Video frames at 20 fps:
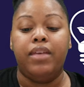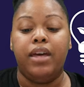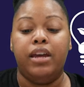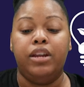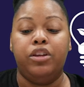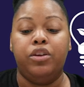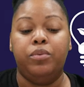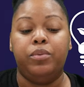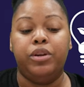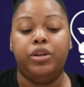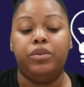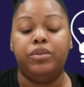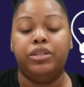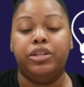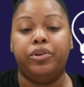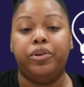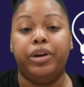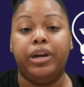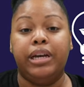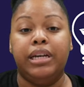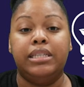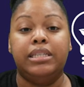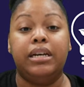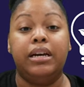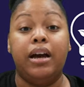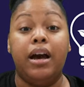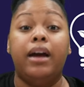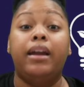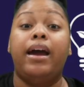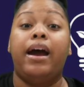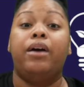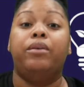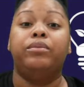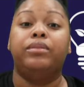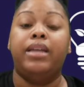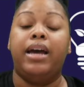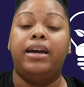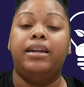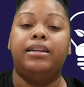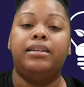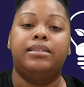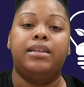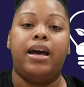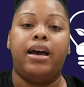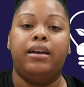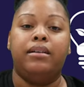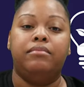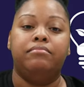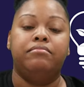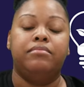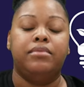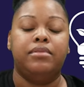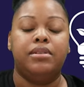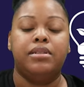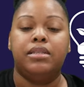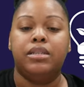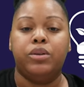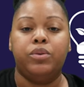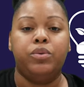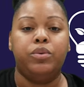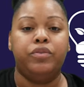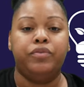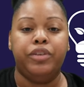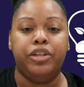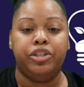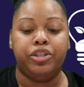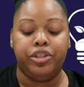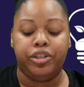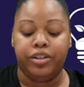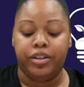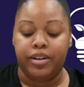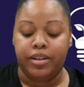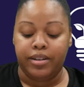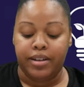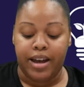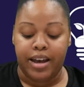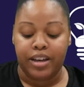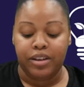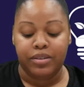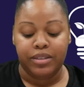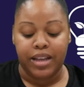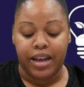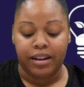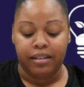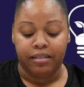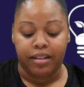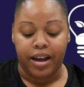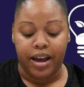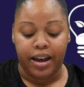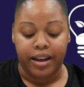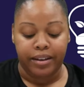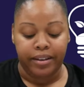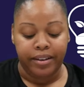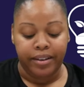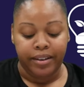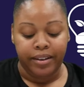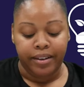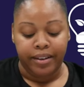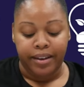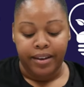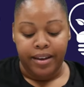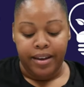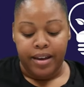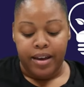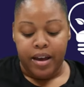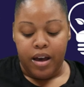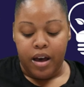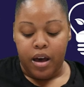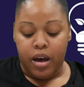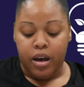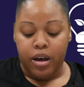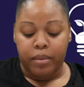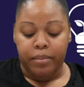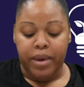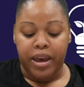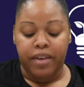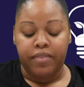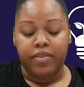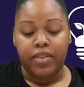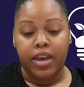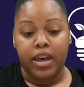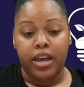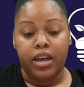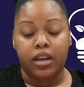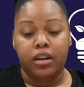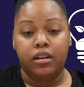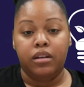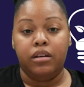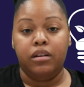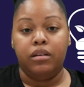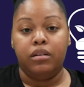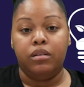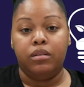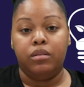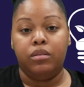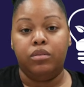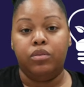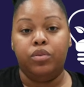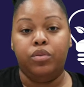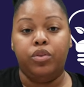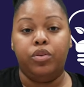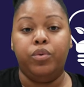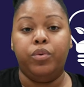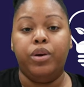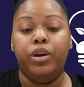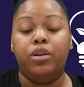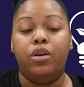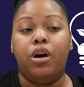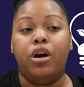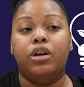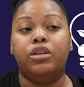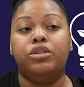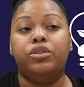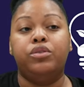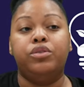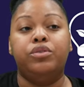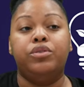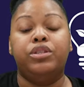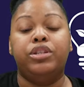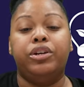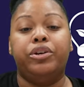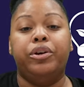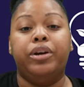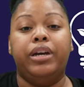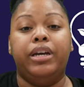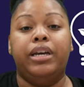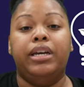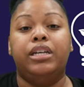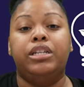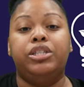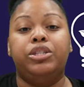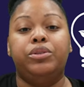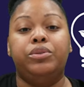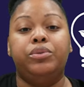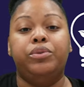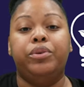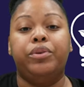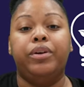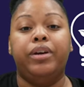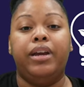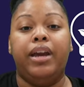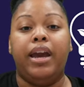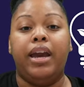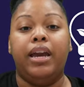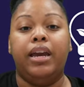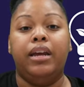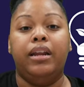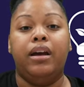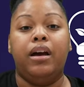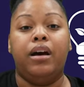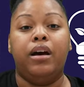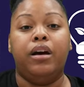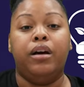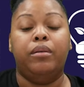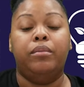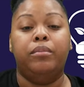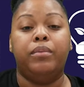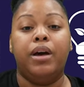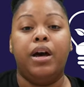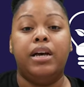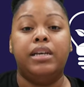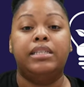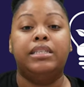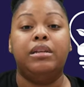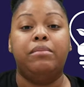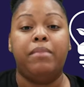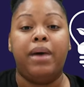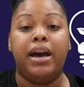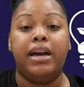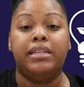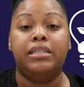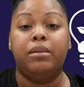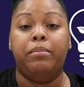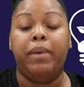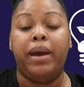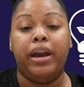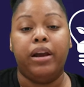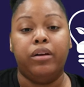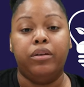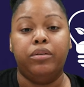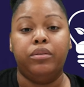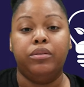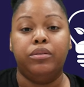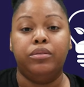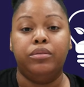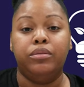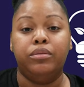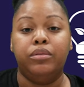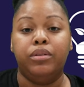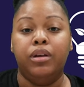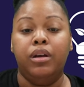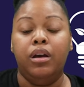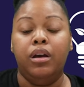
then you would use the Cricut to cut out that design. So that's a cool feature. I use that a lot. Um, and then you can also use the Cricut to create um, customized apparel.